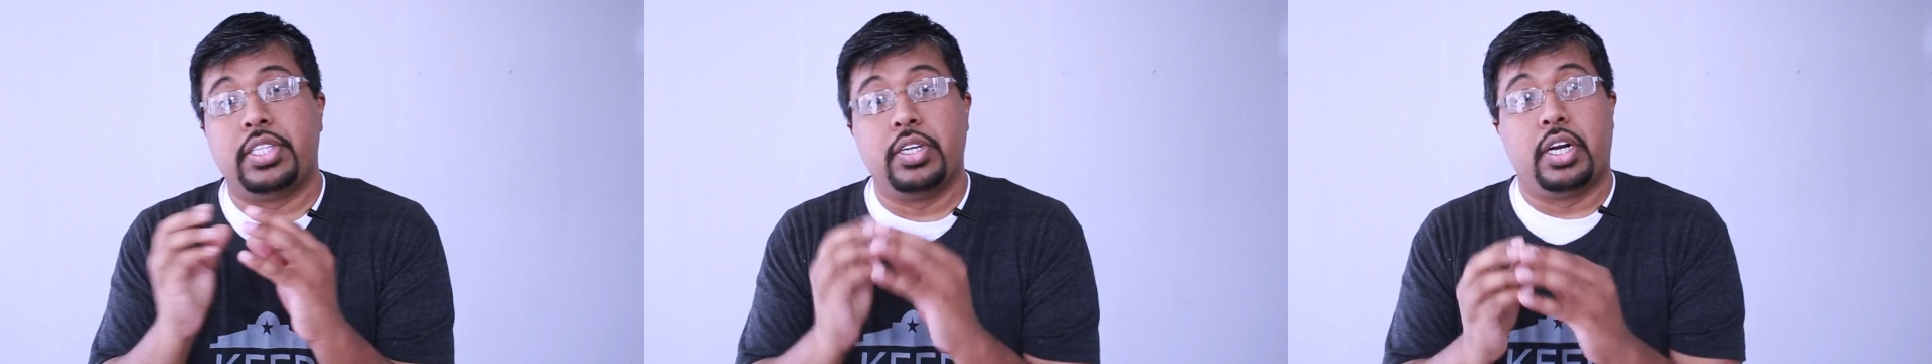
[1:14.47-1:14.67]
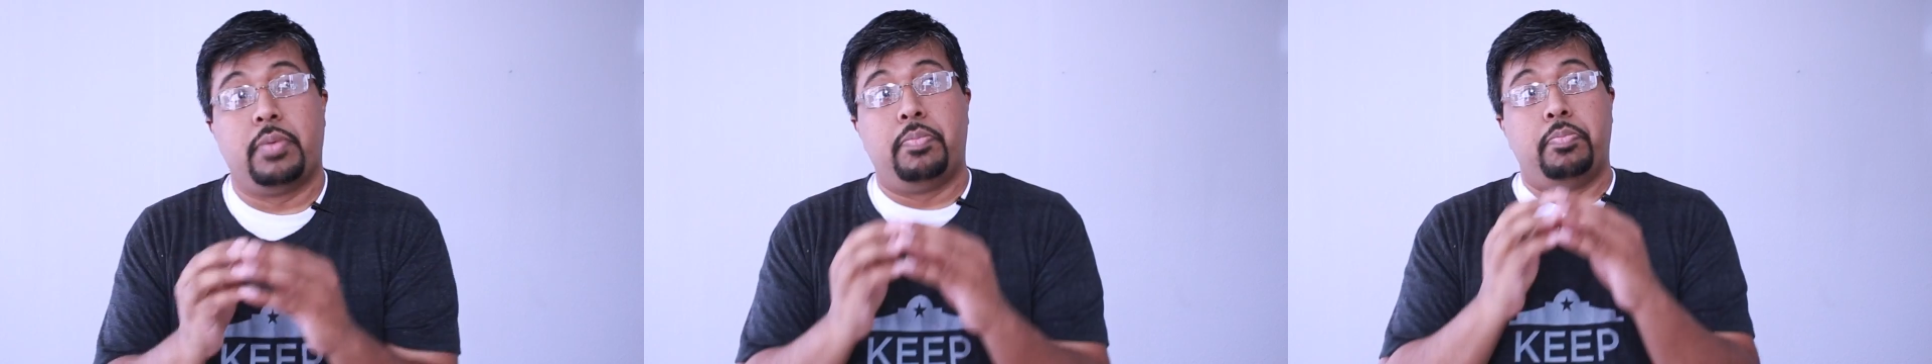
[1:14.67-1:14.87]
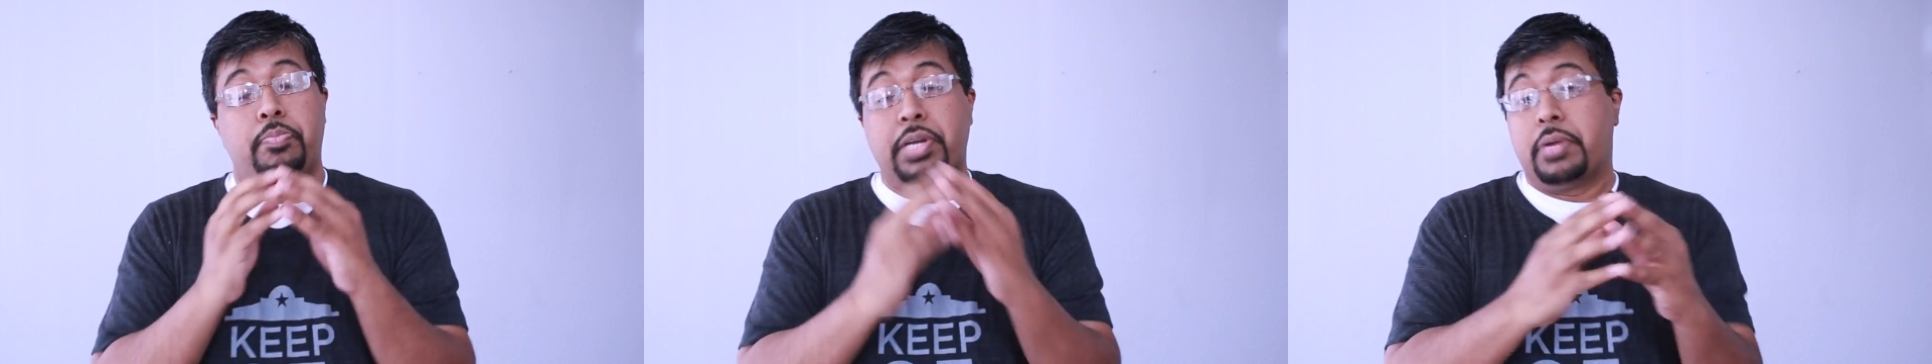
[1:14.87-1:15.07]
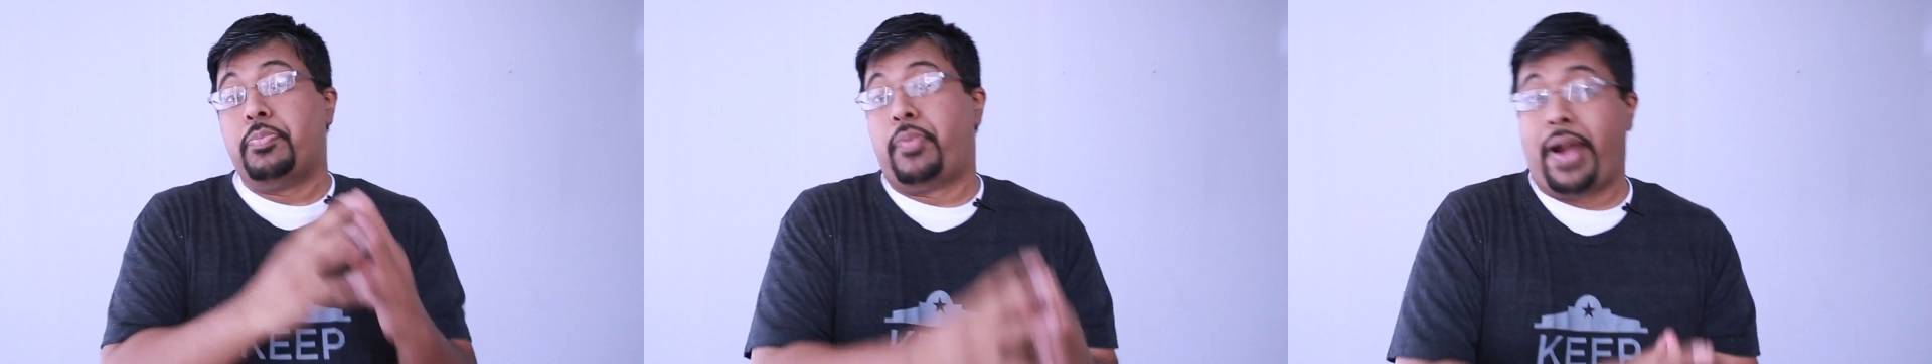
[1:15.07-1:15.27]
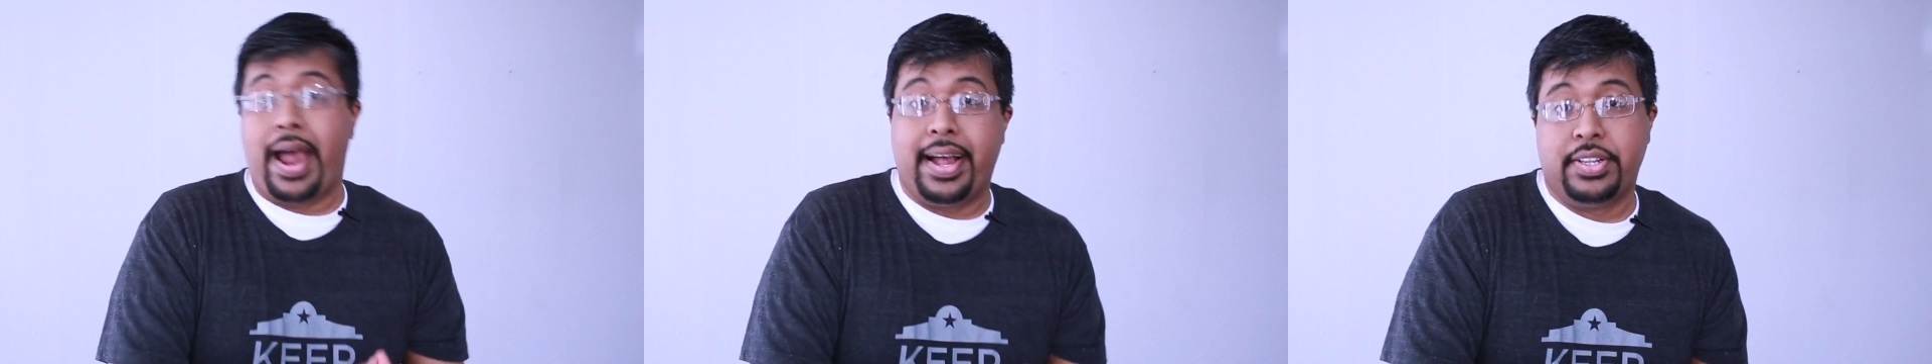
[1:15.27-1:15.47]
There are big
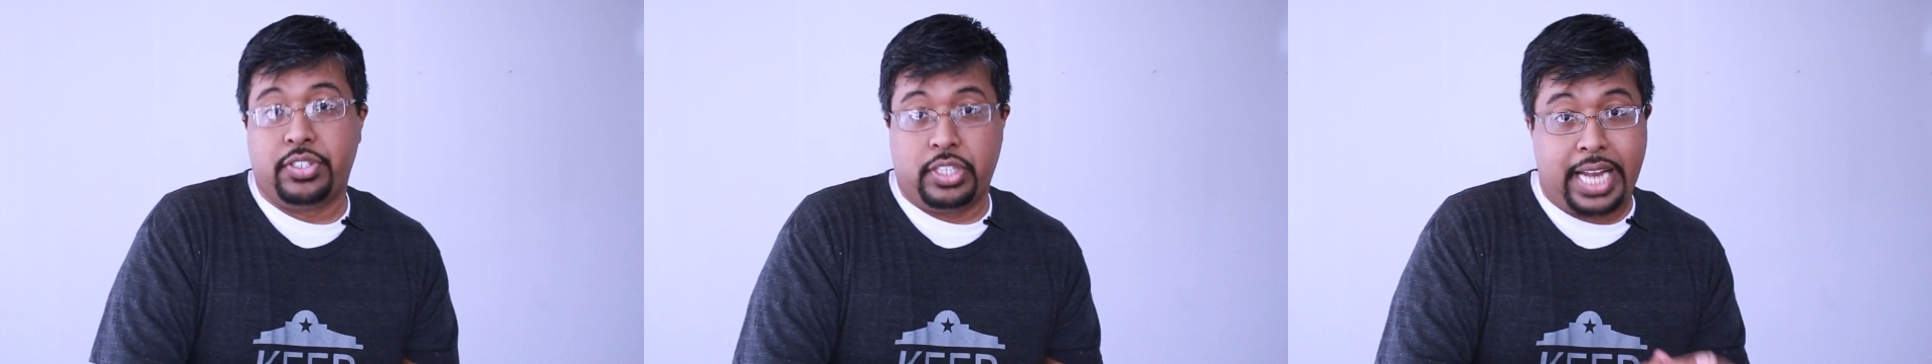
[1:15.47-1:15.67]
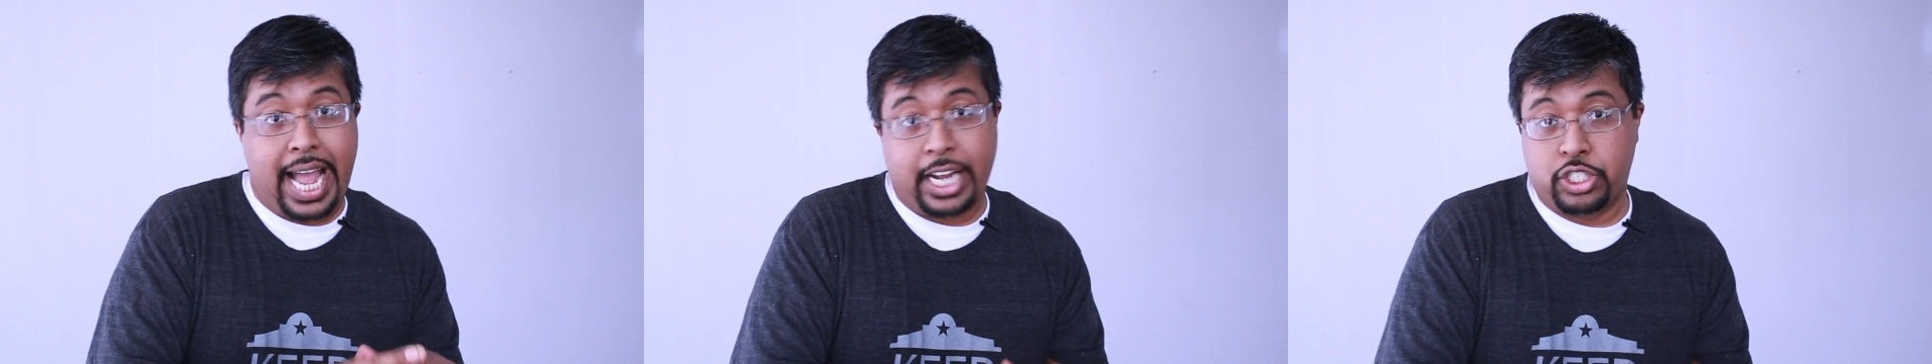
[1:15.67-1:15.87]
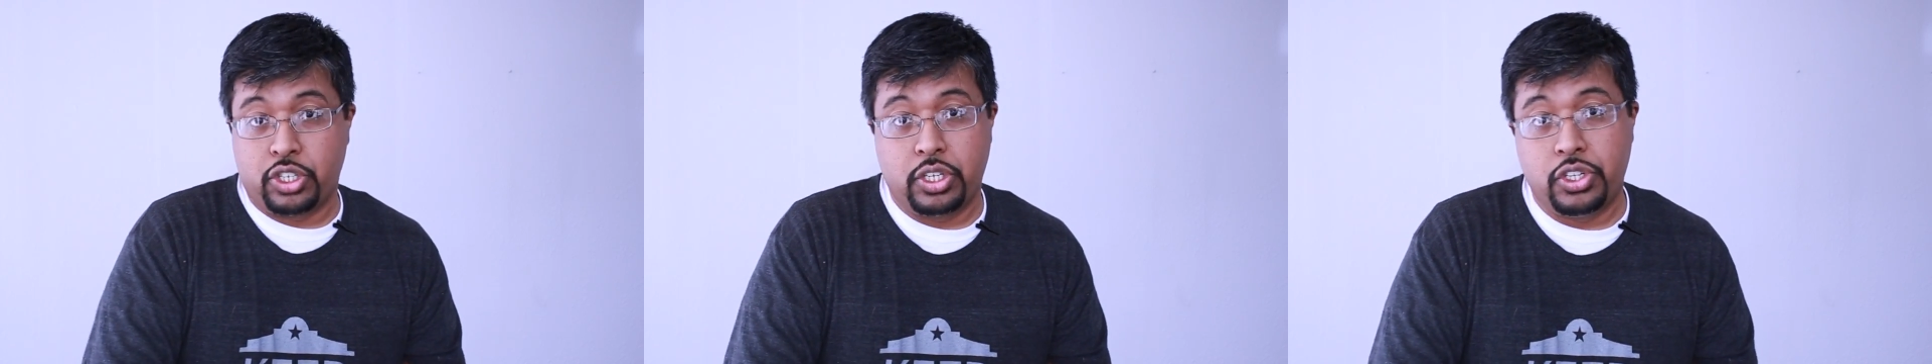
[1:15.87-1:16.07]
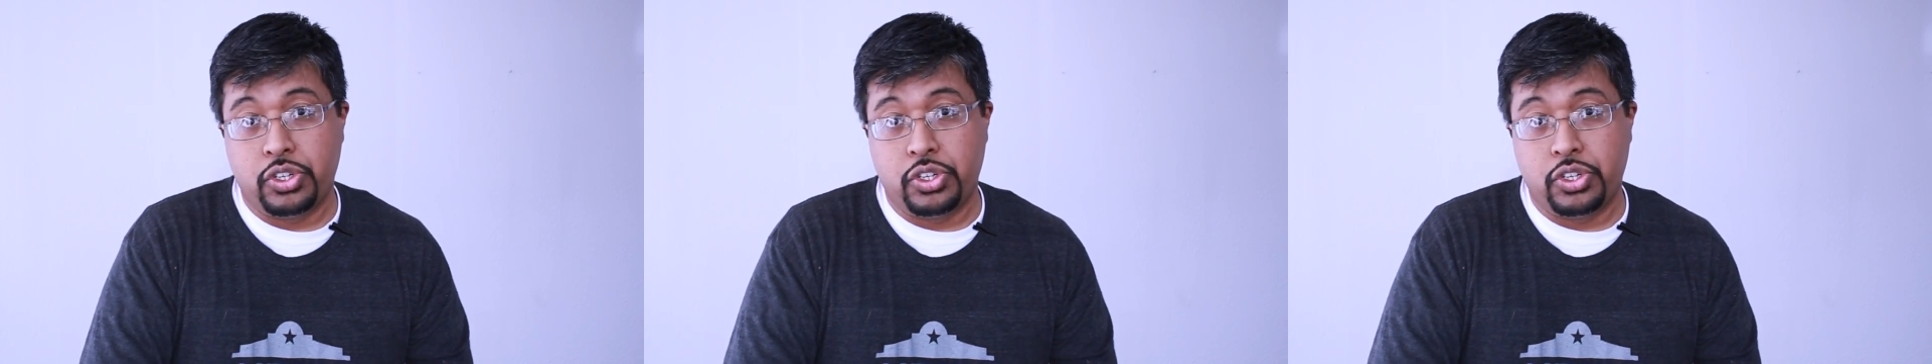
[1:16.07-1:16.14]
brands that actually